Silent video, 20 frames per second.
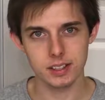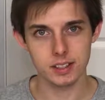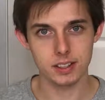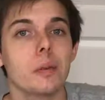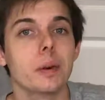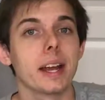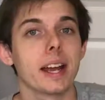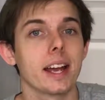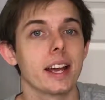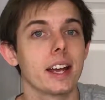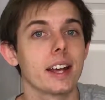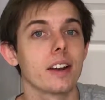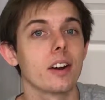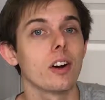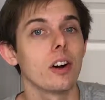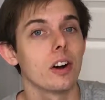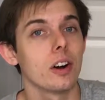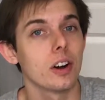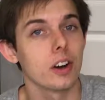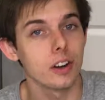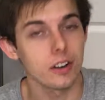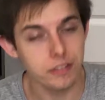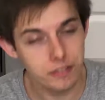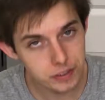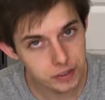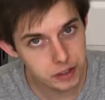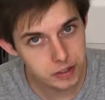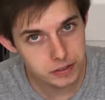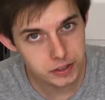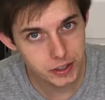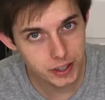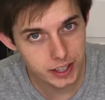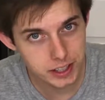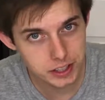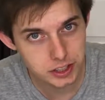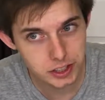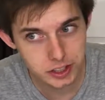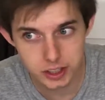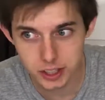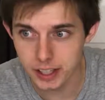We had a few of you
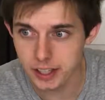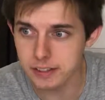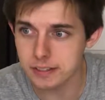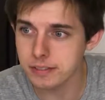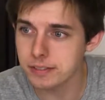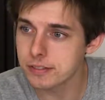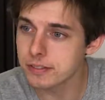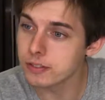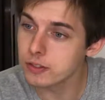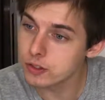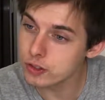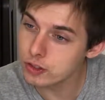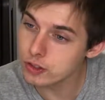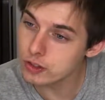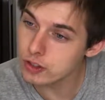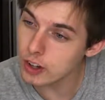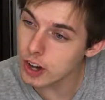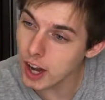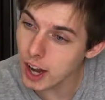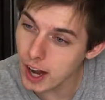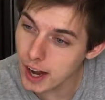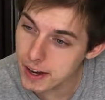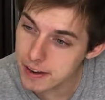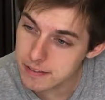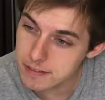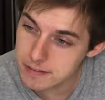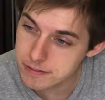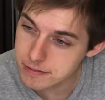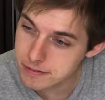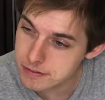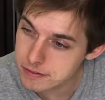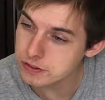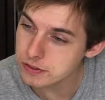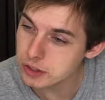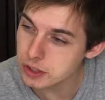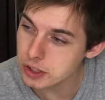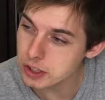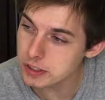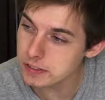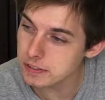answer, like 4
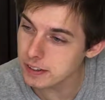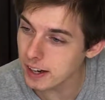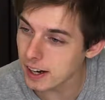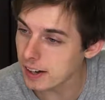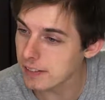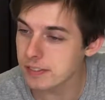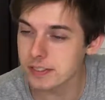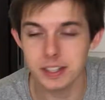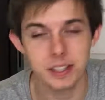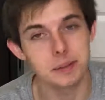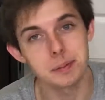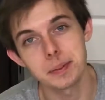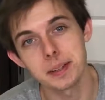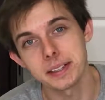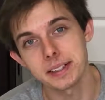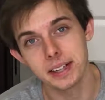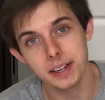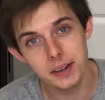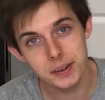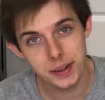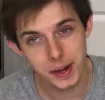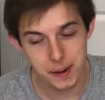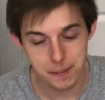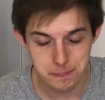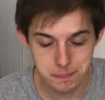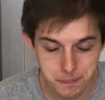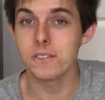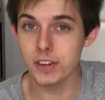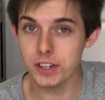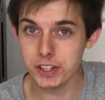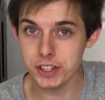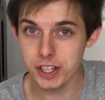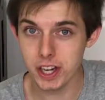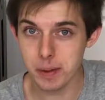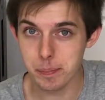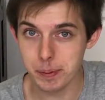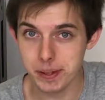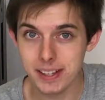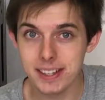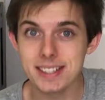or 5, something like that. Okay, first
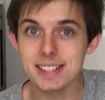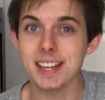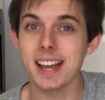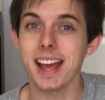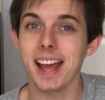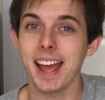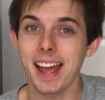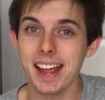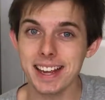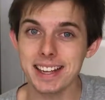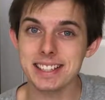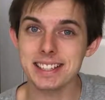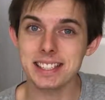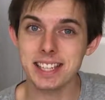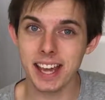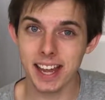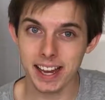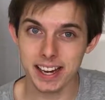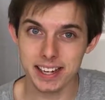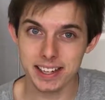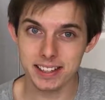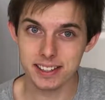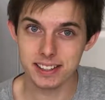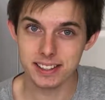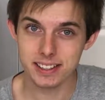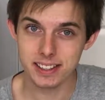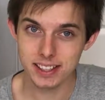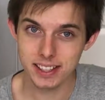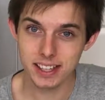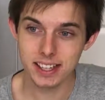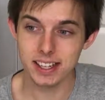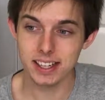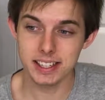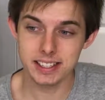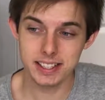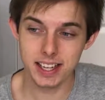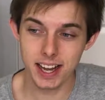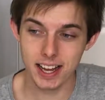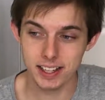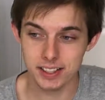up is Hey It's Cade. He
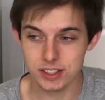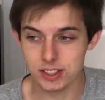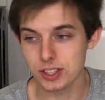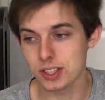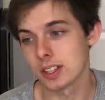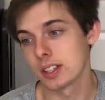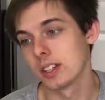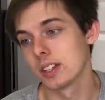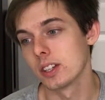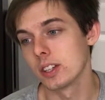says,